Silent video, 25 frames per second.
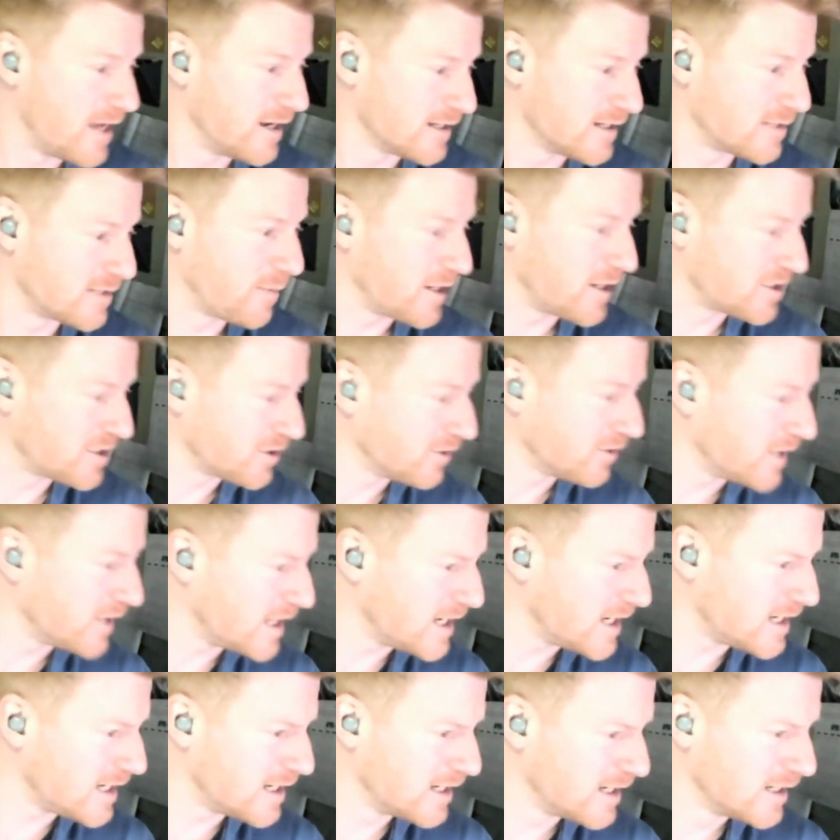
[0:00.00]

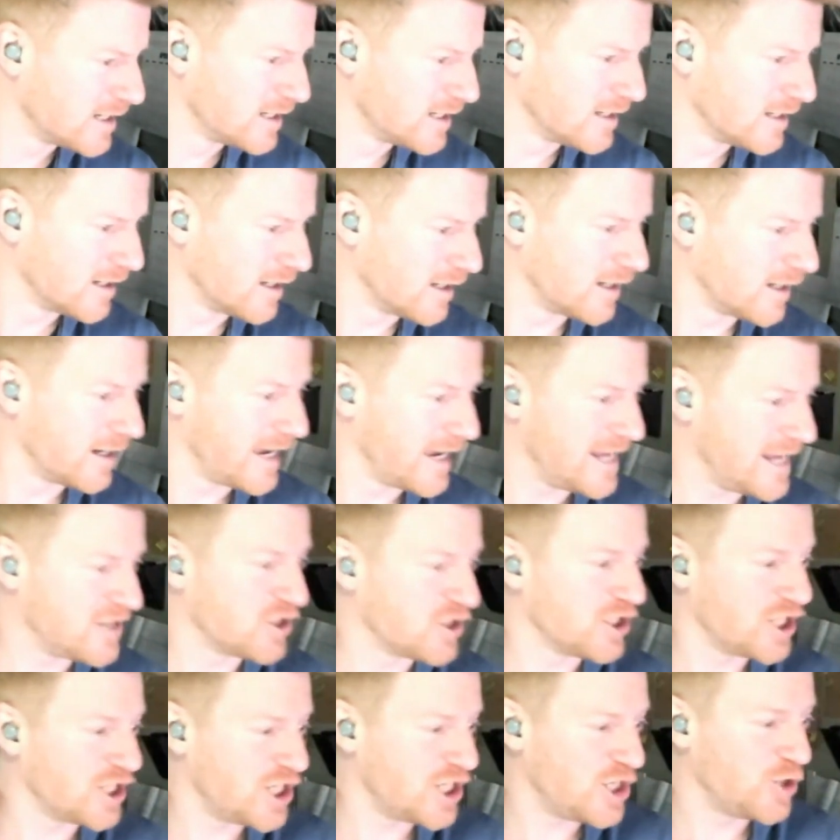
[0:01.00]
especially
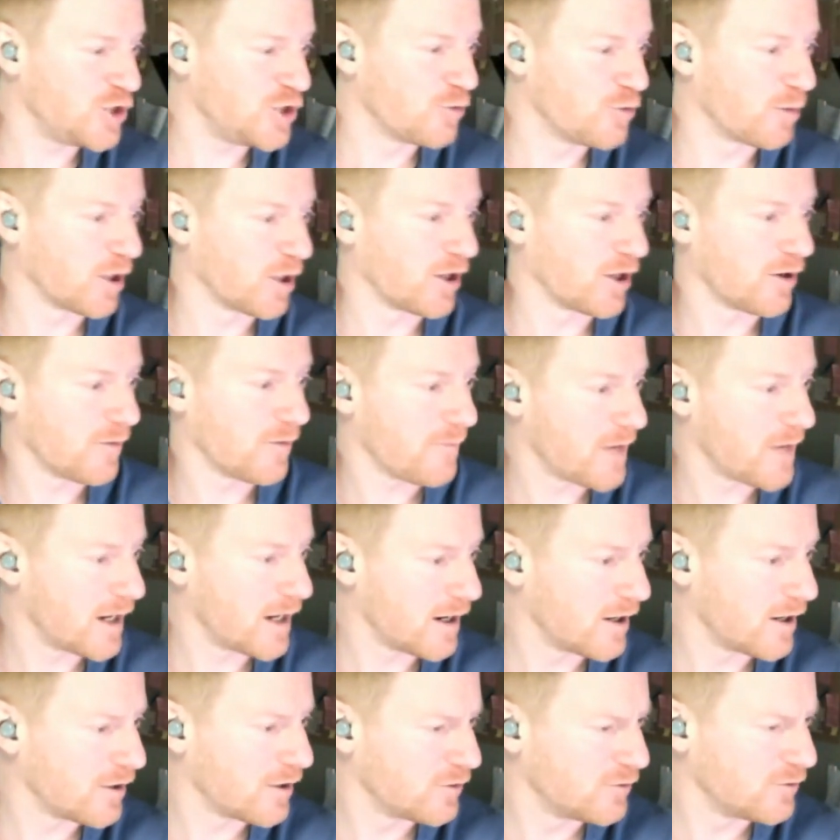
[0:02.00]
Agent Cooper,
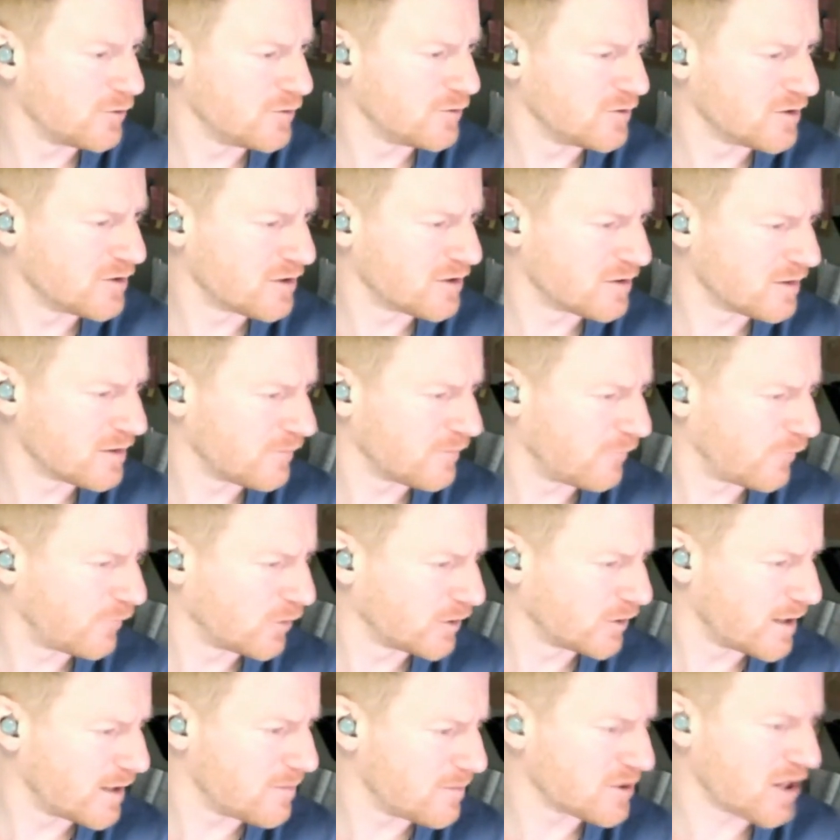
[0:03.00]
whose
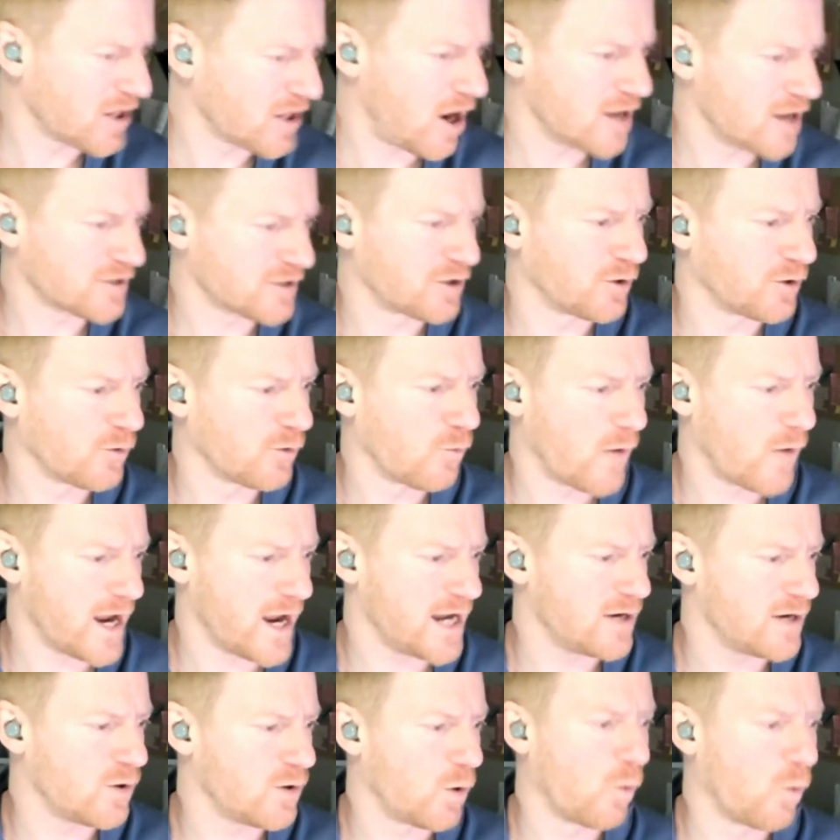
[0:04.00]
full name is Oscar
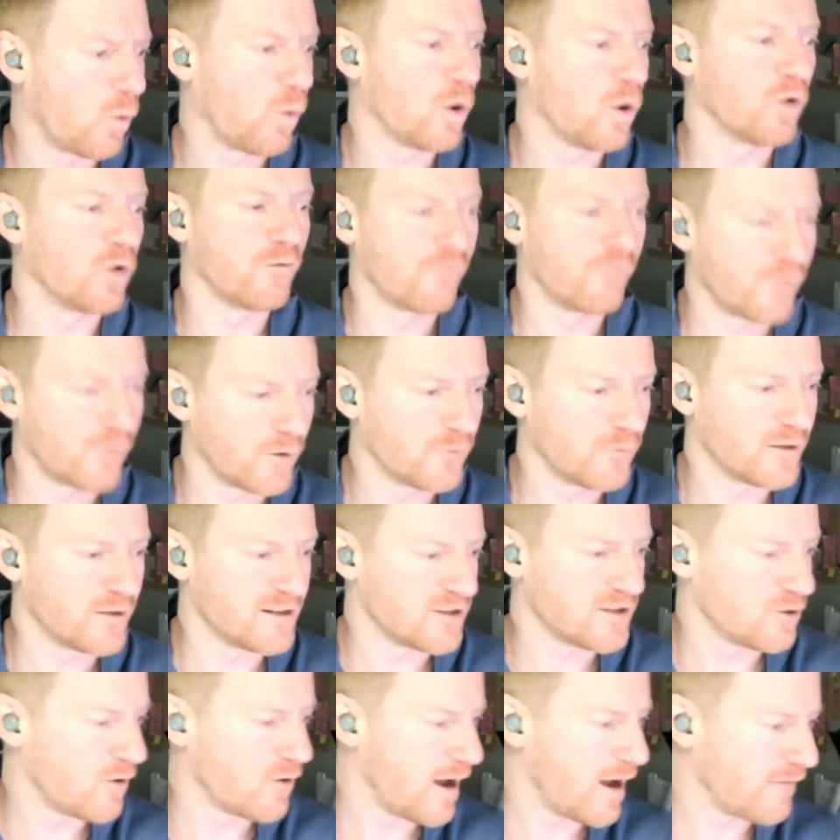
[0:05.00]
Wayne Wolf with
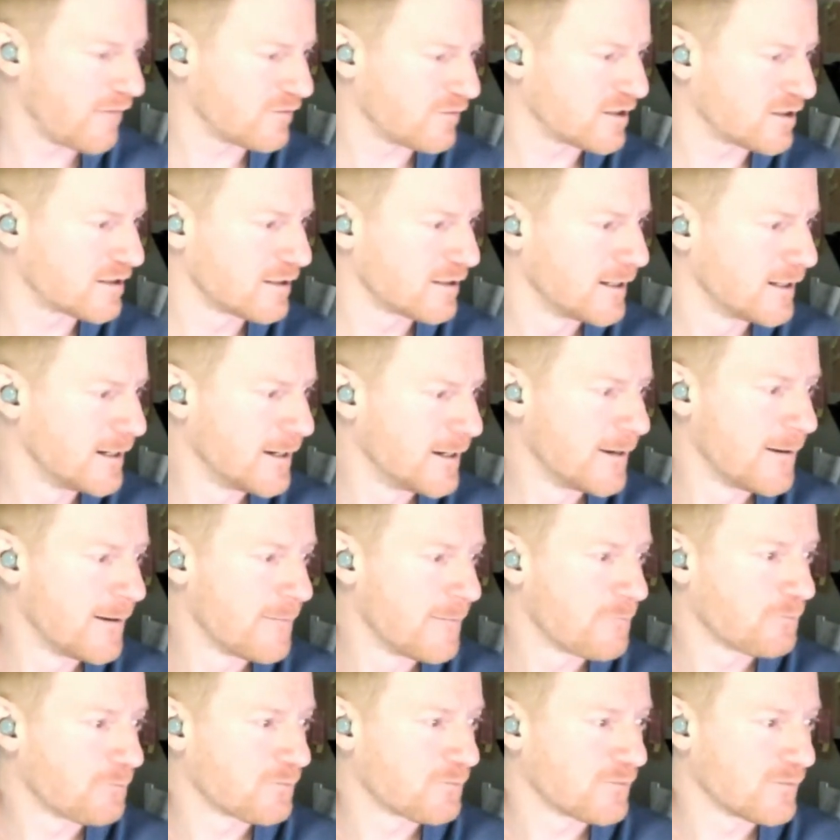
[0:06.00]
2 X.
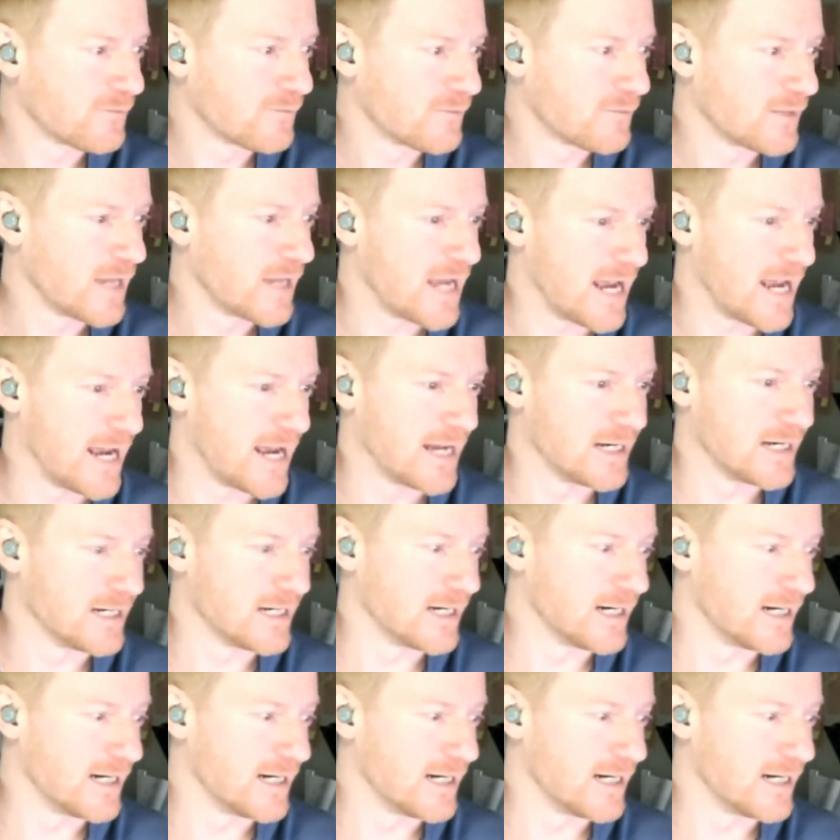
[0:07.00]
And